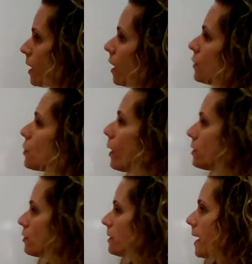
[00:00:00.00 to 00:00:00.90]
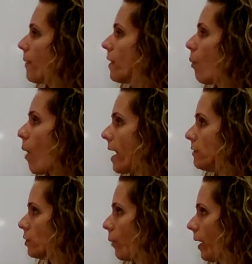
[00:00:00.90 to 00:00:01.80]
So understand that y
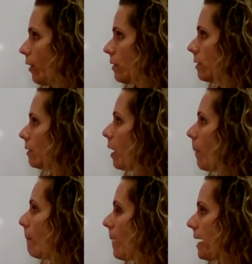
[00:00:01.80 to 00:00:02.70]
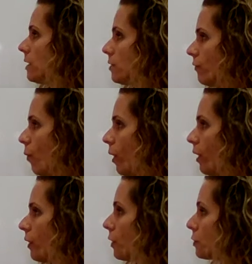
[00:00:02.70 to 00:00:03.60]
squared minus 4,